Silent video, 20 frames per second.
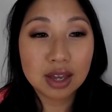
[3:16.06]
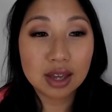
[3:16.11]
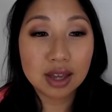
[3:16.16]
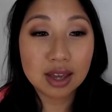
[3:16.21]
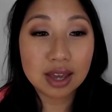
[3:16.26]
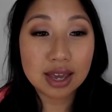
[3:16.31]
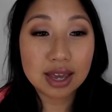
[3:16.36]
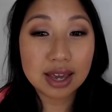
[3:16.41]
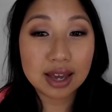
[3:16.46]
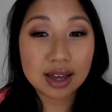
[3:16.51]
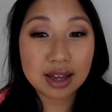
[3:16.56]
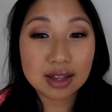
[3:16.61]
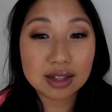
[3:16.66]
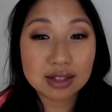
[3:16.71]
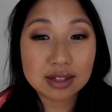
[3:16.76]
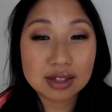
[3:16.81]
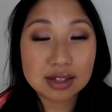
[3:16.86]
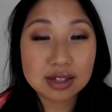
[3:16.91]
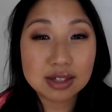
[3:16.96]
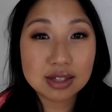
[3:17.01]

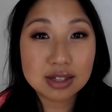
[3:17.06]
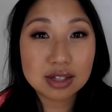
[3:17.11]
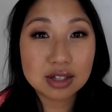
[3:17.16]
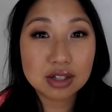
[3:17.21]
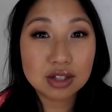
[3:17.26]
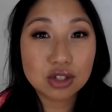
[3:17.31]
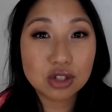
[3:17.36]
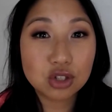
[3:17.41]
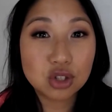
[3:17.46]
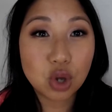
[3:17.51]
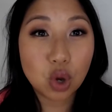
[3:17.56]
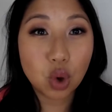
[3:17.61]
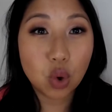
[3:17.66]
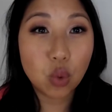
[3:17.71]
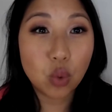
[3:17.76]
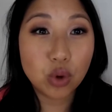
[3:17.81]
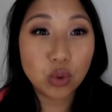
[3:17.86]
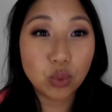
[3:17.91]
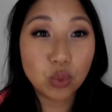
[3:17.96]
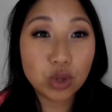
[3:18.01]
And so
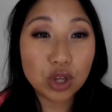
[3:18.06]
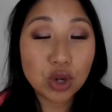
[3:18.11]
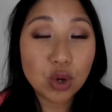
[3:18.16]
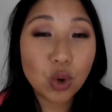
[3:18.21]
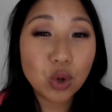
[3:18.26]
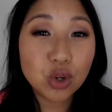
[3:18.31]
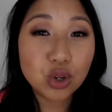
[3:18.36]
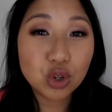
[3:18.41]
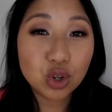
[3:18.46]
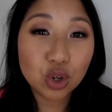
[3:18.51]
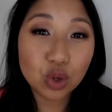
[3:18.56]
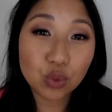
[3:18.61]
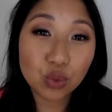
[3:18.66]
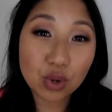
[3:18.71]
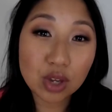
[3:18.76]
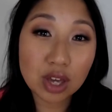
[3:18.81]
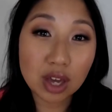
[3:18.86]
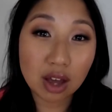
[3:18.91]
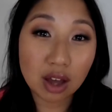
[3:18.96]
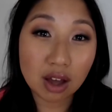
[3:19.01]
when we go to
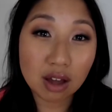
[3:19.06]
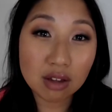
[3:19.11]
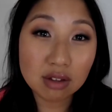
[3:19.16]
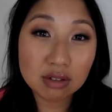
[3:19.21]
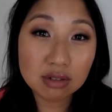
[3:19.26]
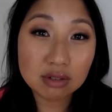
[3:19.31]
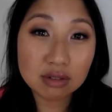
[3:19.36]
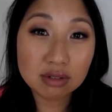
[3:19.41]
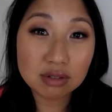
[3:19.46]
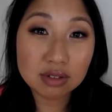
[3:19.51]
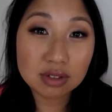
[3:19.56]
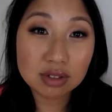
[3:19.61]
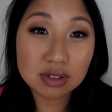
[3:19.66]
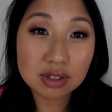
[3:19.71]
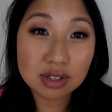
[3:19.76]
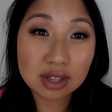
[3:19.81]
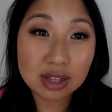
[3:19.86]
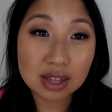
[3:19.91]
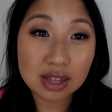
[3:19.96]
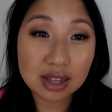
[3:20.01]
Korea
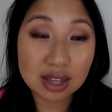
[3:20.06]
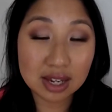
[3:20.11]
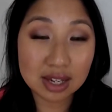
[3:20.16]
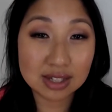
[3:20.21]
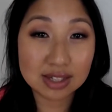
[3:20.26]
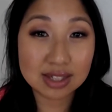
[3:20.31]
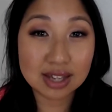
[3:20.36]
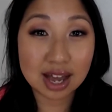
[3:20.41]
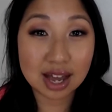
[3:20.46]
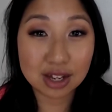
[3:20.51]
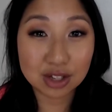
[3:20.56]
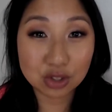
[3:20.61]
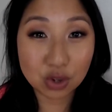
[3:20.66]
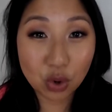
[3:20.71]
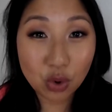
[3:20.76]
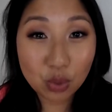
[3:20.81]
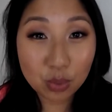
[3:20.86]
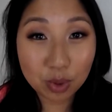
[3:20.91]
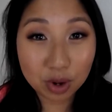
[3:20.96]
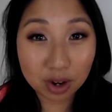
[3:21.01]
this
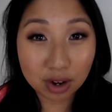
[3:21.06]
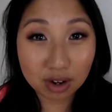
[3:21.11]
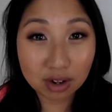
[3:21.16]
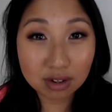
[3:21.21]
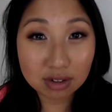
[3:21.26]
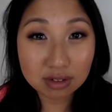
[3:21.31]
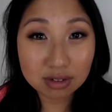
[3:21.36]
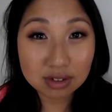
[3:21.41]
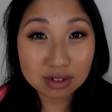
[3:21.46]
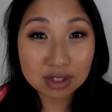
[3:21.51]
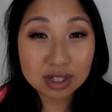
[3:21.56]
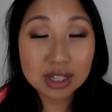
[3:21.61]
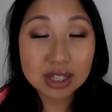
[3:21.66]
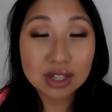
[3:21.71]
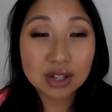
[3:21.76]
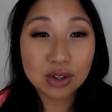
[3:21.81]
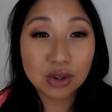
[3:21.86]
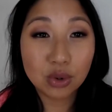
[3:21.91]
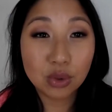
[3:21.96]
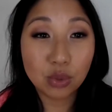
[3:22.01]
October,
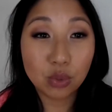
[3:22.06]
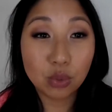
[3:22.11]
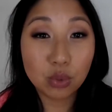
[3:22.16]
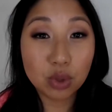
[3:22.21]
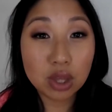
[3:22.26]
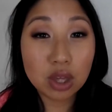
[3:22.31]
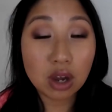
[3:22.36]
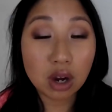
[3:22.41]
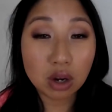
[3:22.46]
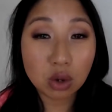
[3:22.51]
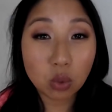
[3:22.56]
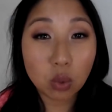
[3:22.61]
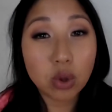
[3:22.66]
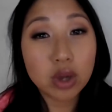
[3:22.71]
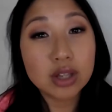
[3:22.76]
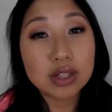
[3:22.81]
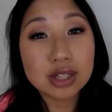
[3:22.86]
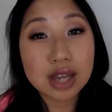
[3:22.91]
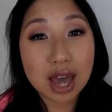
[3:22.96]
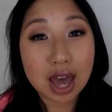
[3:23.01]
we are
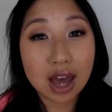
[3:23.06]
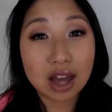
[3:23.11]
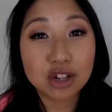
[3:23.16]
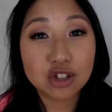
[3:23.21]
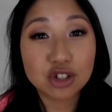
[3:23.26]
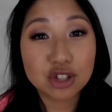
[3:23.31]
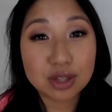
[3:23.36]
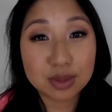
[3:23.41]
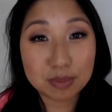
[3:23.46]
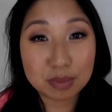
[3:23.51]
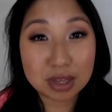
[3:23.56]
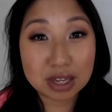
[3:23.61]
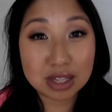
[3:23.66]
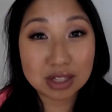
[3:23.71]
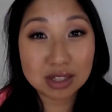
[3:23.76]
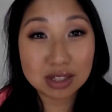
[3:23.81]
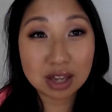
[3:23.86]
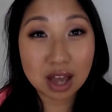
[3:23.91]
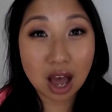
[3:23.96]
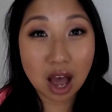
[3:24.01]
going to actually
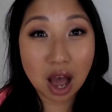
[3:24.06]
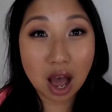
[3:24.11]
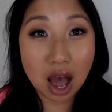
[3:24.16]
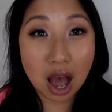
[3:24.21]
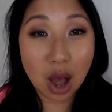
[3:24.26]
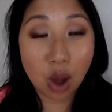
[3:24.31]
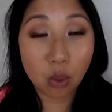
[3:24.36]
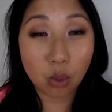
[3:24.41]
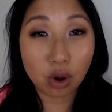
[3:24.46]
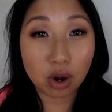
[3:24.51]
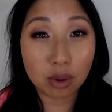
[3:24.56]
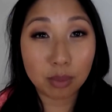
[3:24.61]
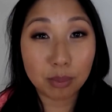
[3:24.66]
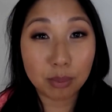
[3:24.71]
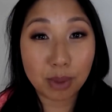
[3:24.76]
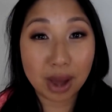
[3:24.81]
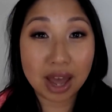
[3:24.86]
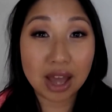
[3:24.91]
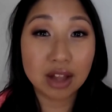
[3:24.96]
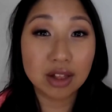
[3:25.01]
meet our
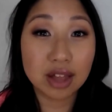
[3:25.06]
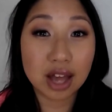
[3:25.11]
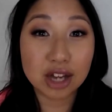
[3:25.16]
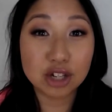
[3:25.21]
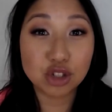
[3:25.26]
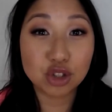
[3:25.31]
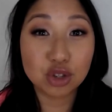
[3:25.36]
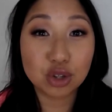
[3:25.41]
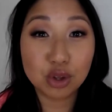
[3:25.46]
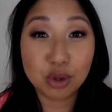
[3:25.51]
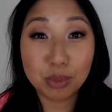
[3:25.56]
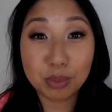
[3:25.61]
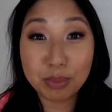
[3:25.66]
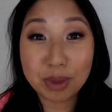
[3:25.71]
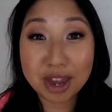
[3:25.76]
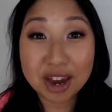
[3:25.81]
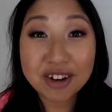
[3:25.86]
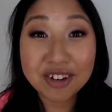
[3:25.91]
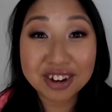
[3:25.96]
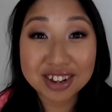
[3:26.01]
biological
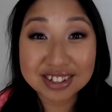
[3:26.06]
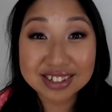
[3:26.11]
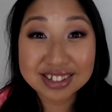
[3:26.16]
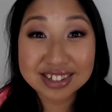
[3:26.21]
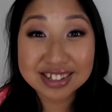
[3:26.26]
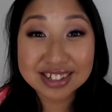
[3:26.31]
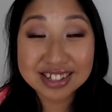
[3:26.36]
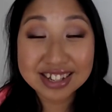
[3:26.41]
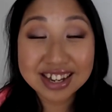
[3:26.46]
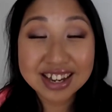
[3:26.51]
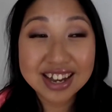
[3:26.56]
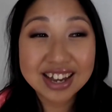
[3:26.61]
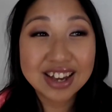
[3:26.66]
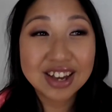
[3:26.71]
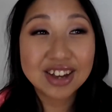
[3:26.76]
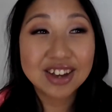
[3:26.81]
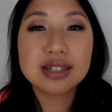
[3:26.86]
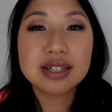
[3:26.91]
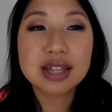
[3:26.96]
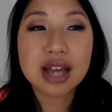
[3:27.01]
parents.
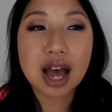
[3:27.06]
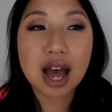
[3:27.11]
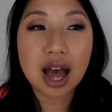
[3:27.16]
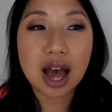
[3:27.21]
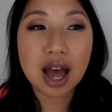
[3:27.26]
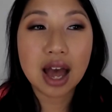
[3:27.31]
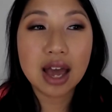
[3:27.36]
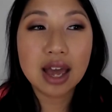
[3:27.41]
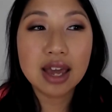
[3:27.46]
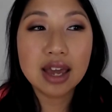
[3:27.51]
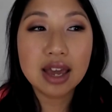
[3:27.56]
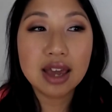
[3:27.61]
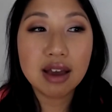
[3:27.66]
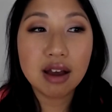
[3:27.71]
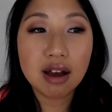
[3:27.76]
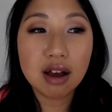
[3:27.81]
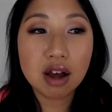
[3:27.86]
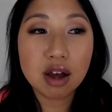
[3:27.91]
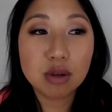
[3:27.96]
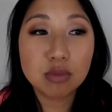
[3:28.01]
And I
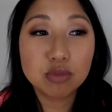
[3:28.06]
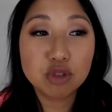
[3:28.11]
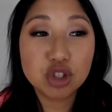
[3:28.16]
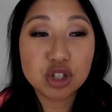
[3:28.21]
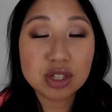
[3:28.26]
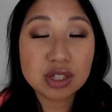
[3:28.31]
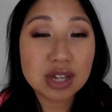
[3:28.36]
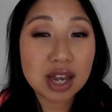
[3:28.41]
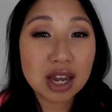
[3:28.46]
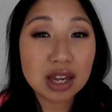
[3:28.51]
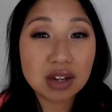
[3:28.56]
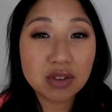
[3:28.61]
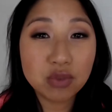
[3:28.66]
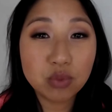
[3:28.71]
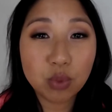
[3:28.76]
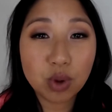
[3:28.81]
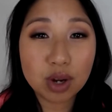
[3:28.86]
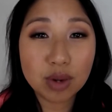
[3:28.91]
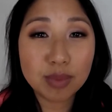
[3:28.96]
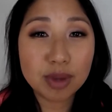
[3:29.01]
um, just kind of
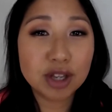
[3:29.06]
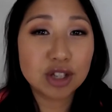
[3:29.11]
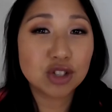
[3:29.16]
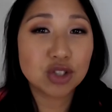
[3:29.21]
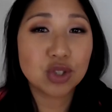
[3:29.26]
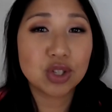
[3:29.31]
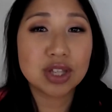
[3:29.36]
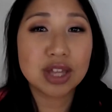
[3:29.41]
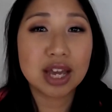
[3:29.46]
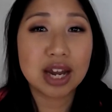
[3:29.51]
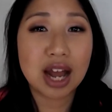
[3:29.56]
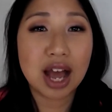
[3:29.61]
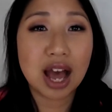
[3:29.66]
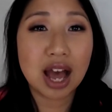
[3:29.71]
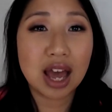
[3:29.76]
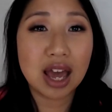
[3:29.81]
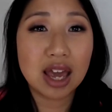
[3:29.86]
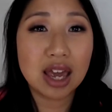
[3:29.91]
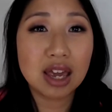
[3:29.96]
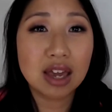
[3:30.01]
want to make sure that
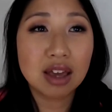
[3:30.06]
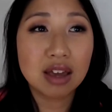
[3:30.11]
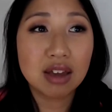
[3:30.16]
I